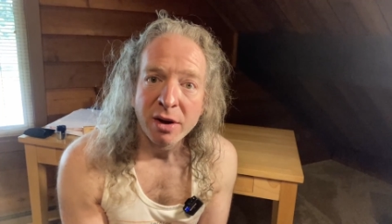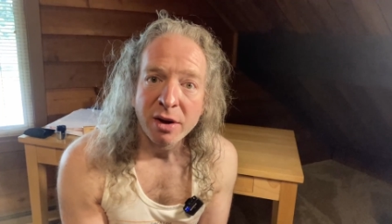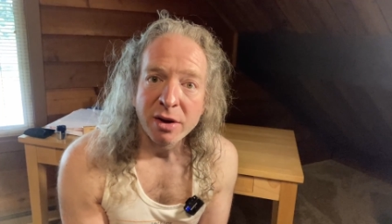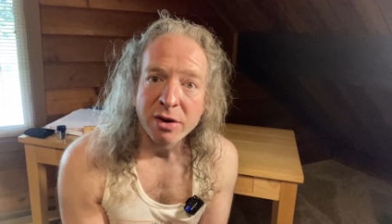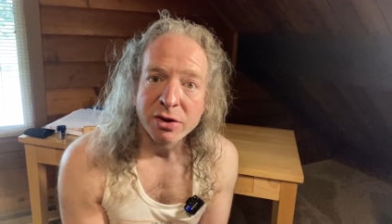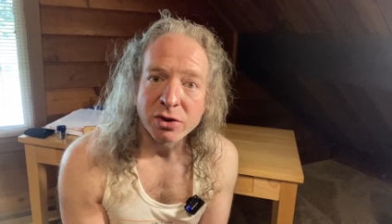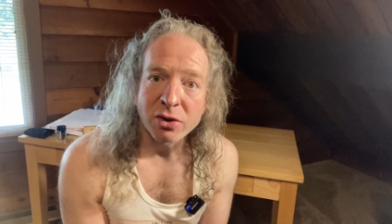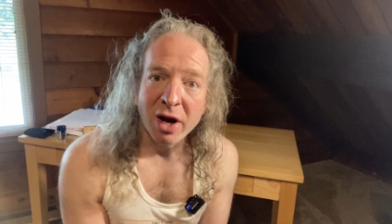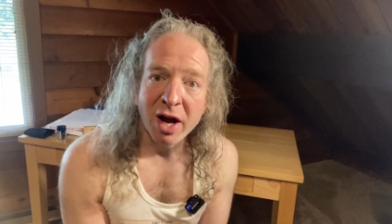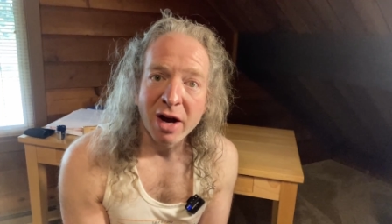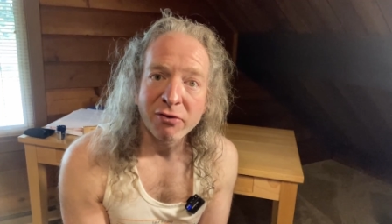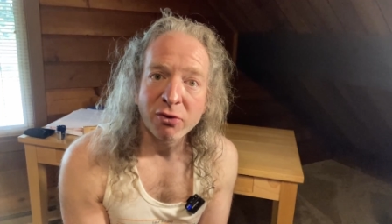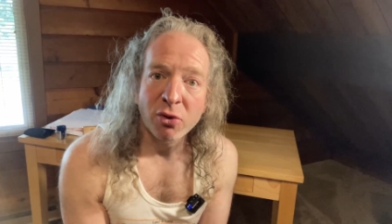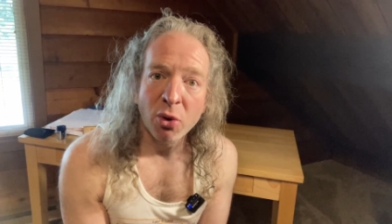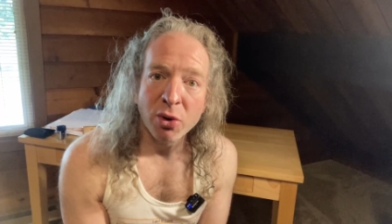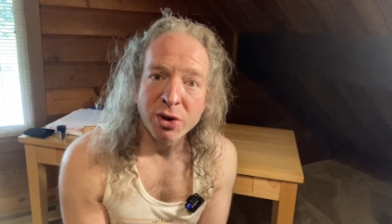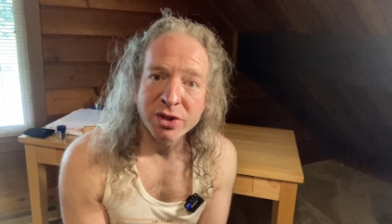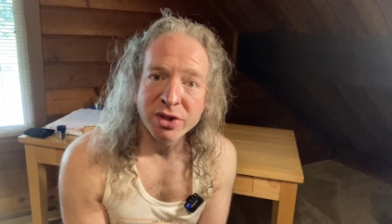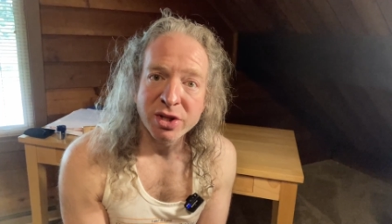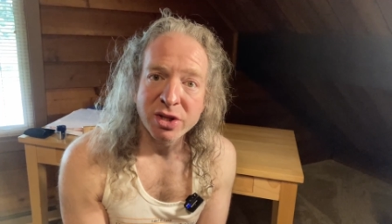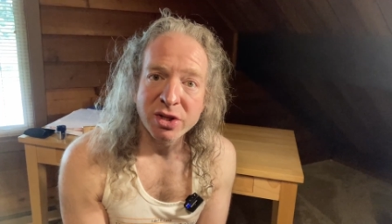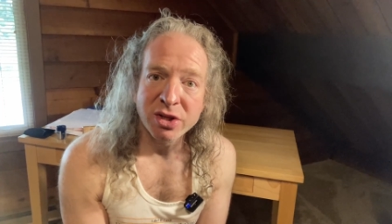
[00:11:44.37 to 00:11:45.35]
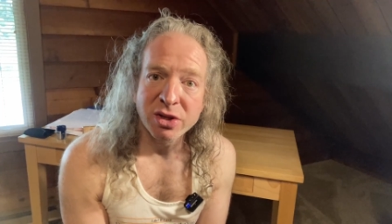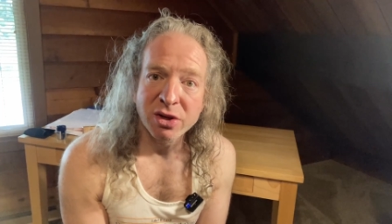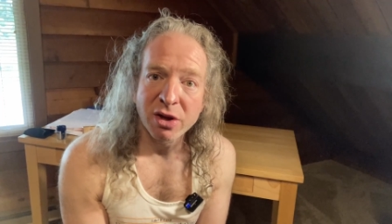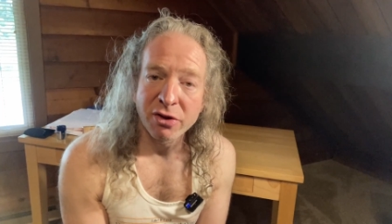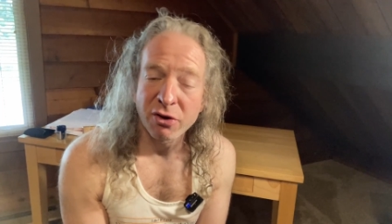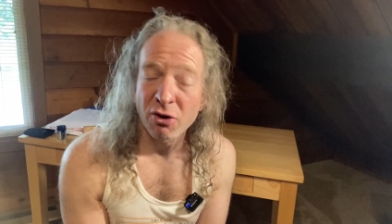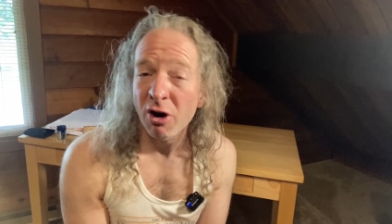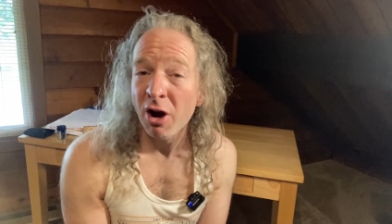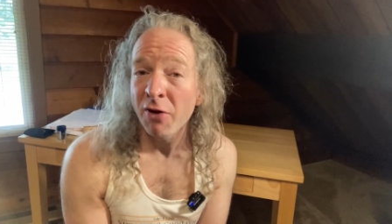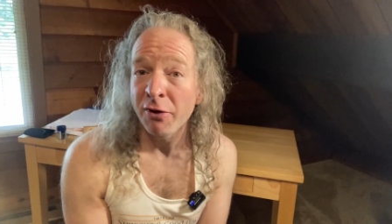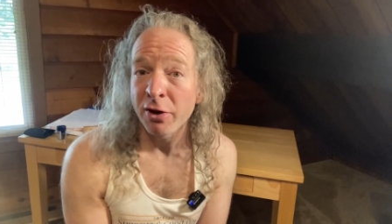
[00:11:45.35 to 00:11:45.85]
So I have courses.
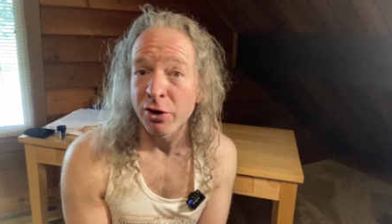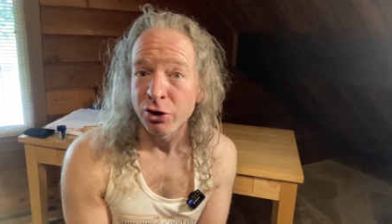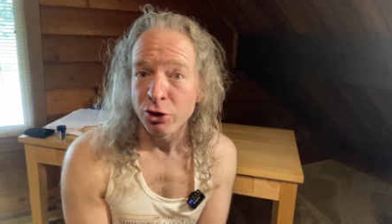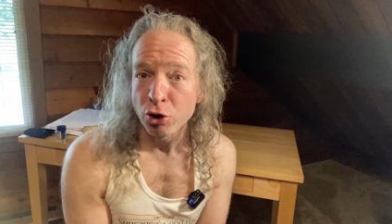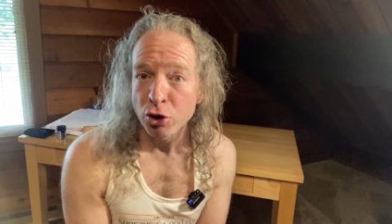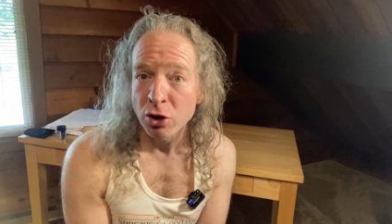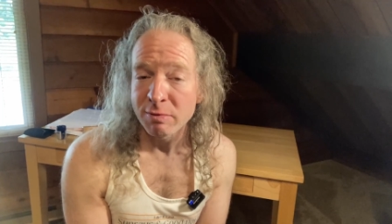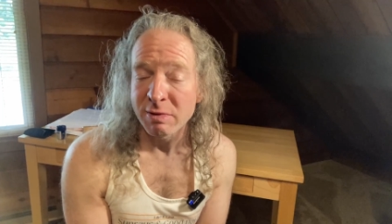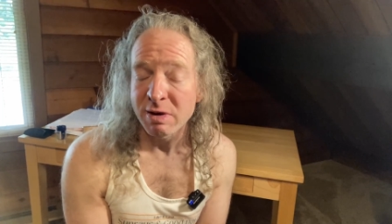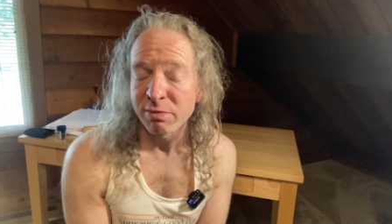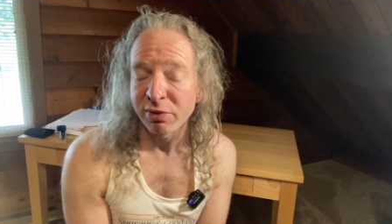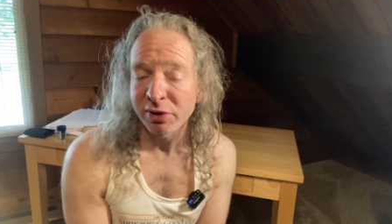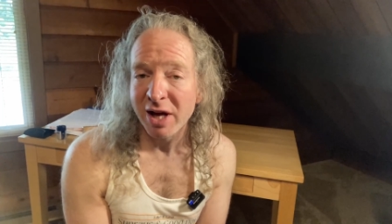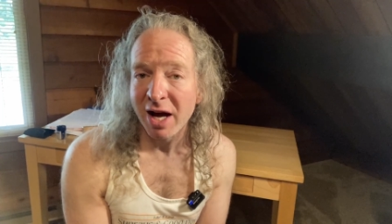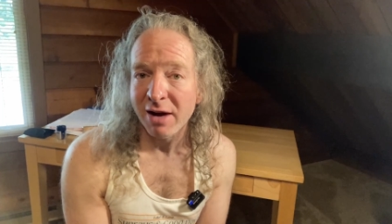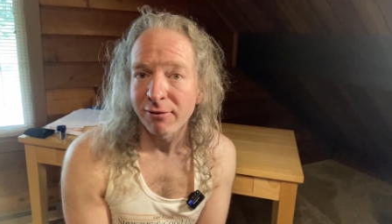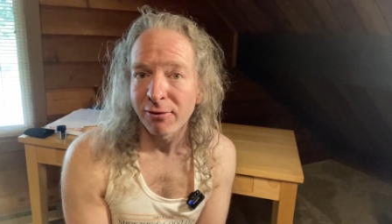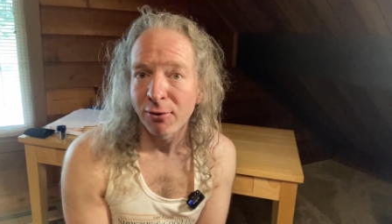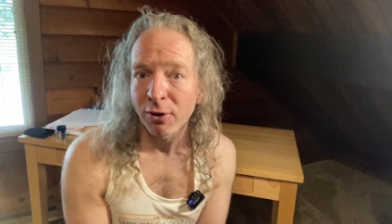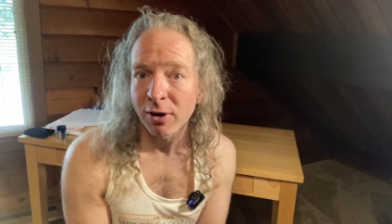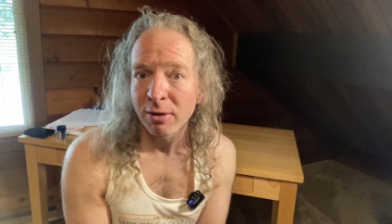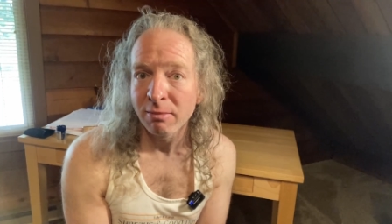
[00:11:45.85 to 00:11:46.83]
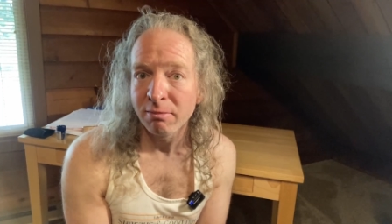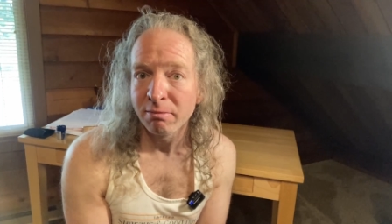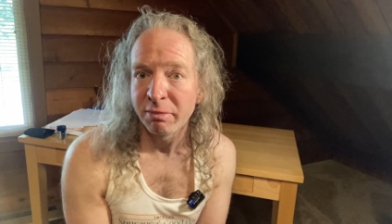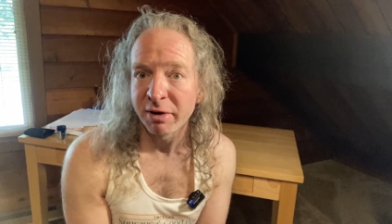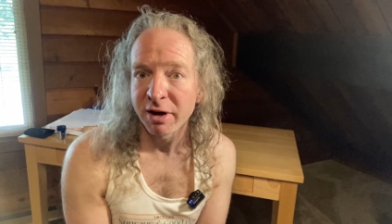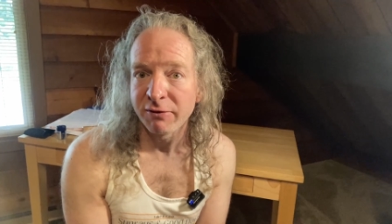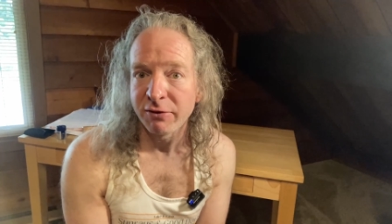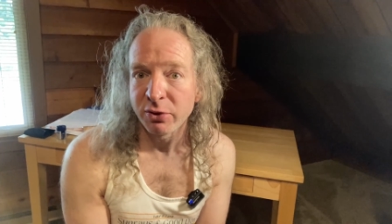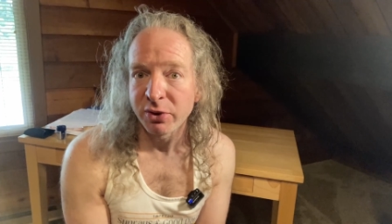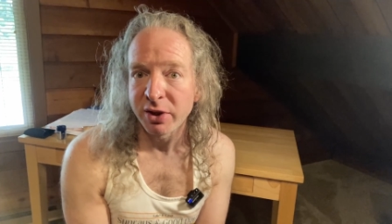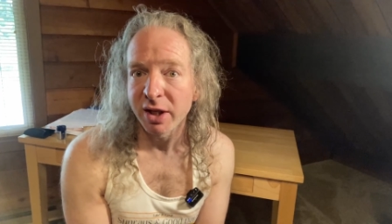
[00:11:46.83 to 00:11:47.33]
They're on the Udemy platform, but
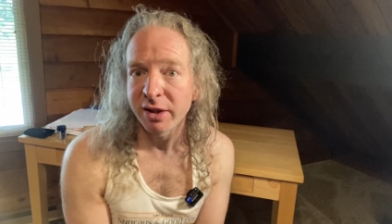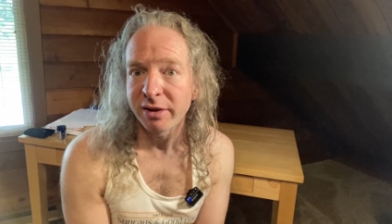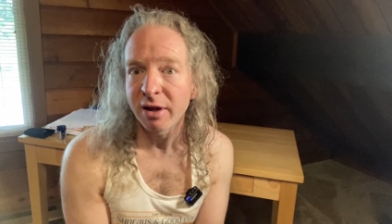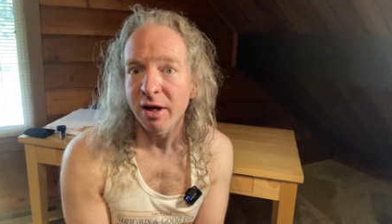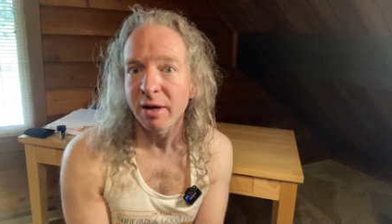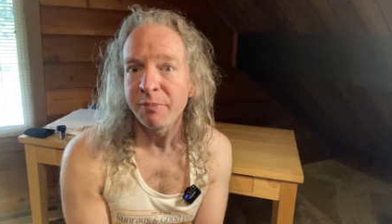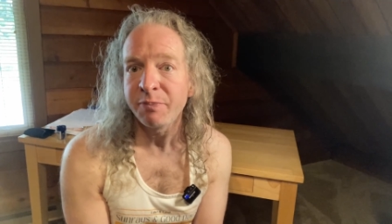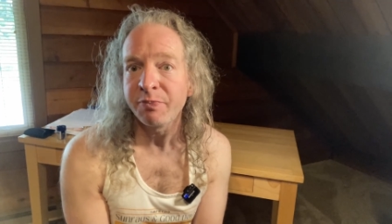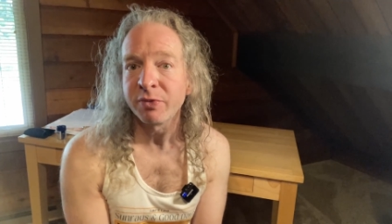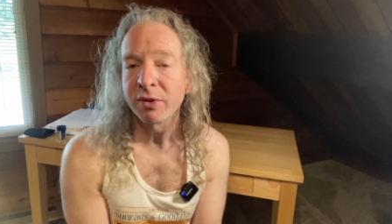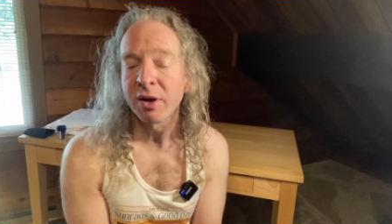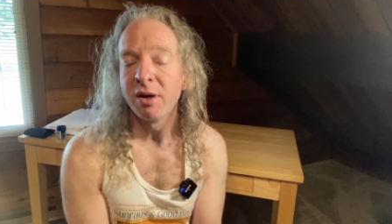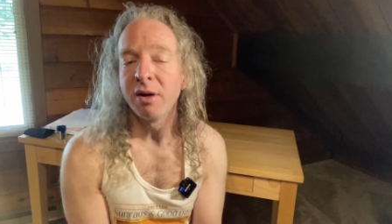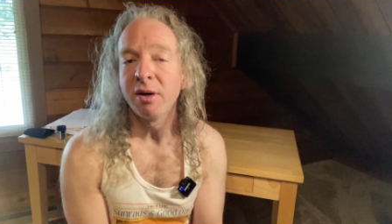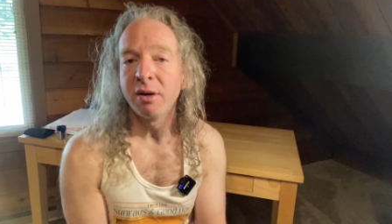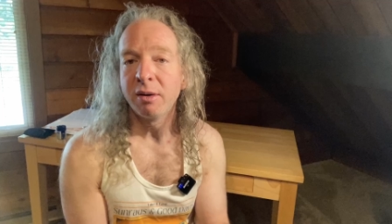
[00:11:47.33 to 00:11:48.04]
if you get them,